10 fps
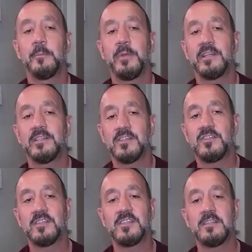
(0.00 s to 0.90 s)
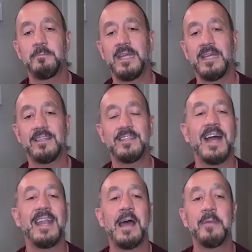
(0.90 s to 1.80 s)
because it's just to me, the
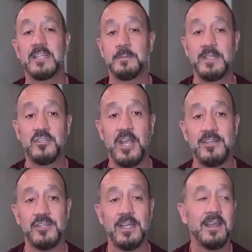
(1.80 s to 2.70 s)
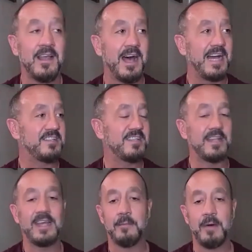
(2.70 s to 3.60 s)
dynamic has been changing. I
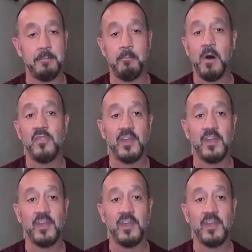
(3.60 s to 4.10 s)
said that about a month